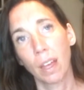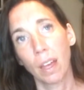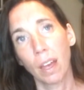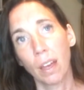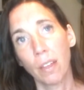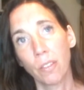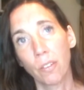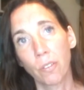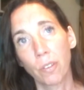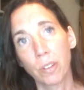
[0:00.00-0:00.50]

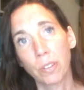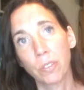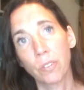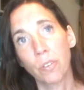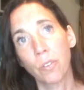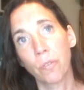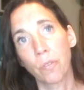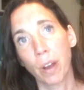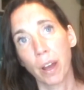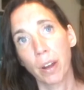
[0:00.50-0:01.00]
And there is
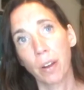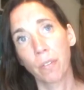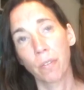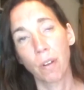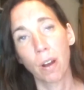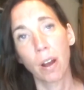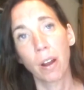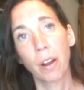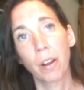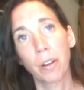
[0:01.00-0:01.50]
no right or
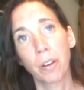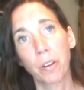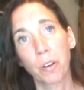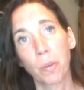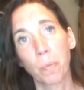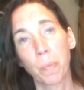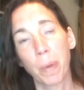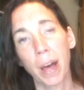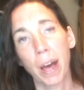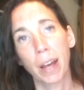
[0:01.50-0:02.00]
wrong or good
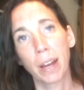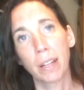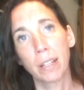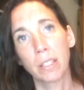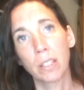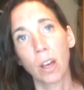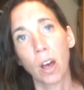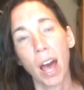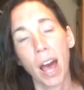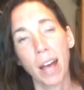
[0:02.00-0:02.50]
or bad. It's
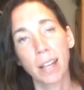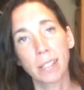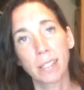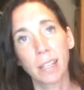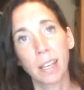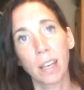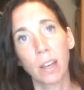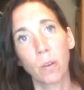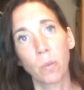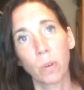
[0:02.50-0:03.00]

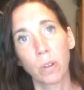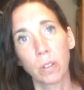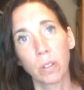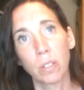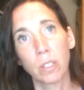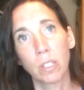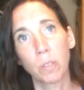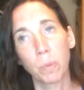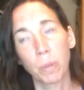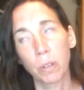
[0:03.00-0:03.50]
asking, what
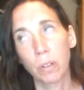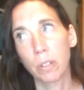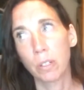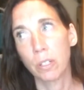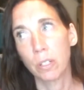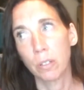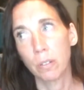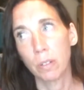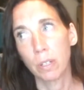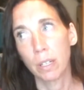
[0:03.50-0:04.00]
is Spirit
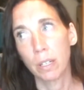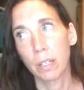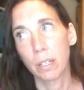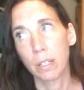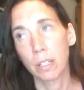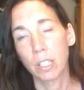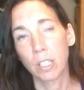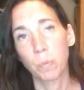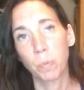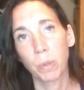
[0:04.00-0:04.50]
doing?
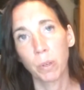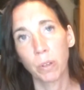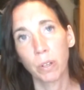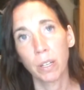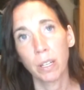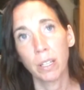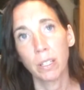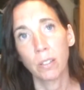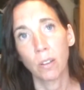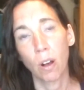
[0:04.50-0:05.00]
Because
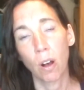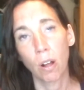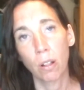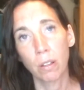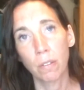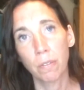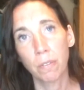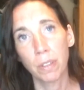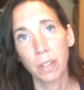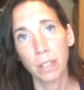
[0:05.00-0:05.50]
Spirit is all
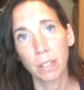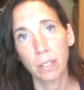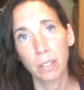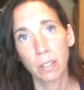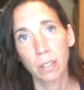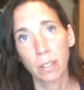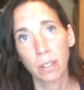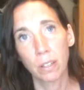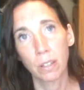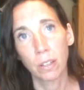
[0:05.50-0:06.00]
of
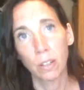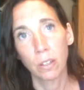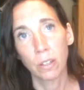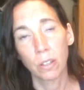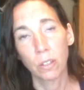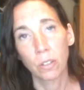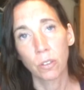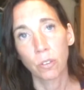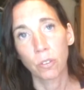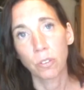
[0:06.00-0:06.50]
this.
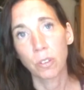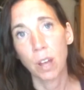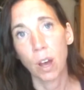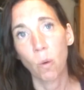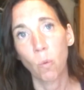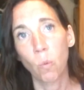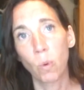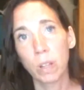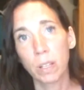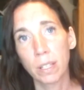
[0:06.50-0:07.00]
So there's
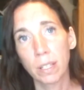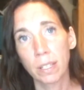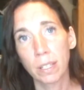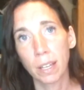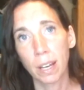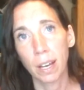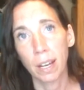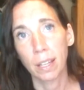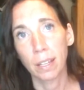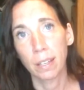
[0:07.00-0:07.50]
not one
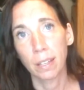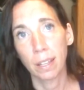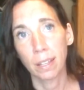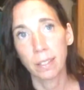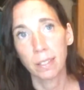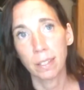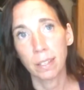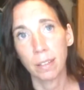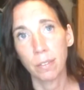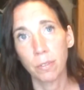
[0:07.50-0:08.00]
side
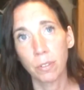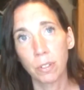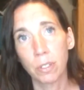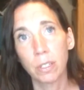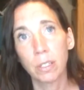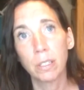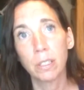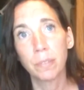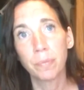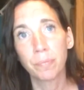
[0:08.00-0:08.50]
that's
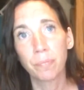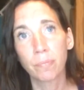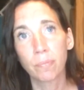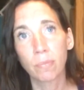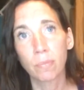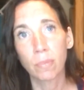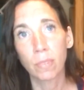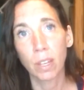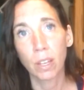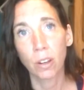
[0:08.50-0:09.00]
evil
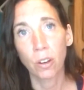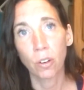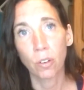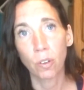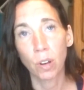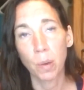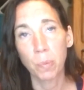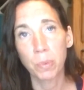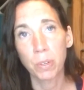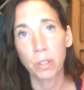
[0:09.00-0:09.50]
and
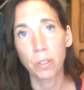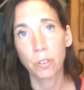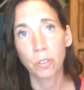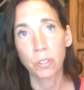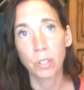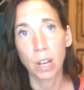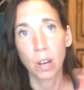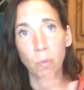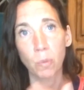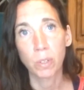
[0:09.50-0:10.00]
corrupt, and there's
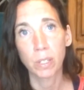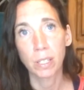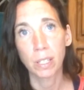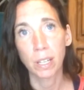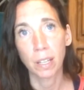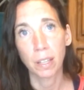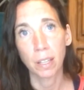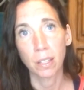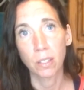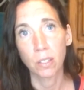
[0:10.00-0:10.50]
not one
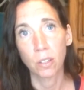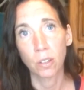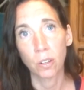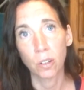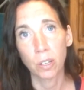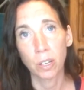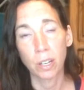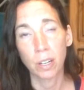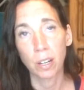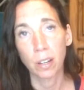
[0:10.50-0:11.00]
side that's
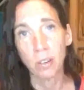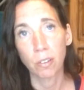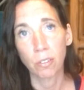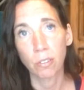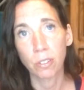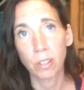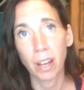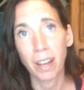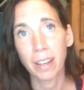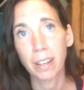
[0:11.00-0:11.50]
good and on our
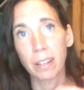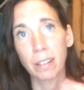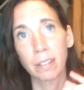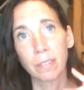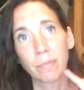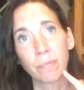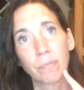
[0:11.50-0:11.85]
side.